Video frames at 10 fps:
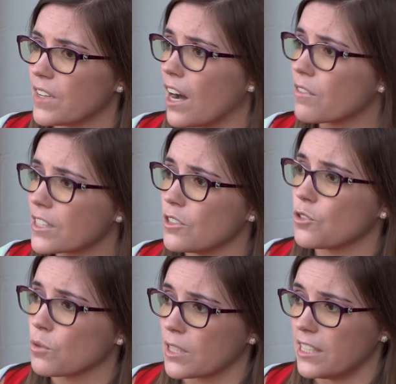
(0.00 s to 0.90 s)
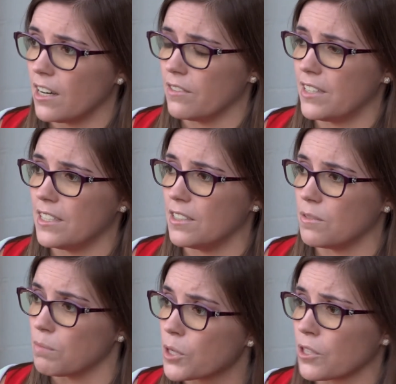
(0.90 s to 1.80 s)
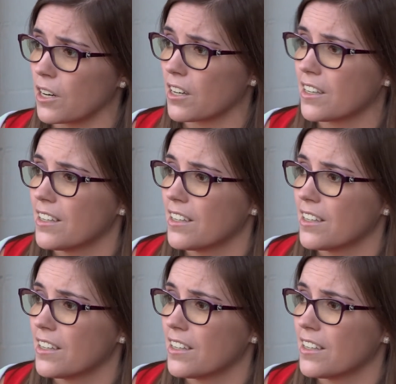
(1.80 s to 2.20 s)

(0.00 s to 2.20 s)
covering the story of his murder?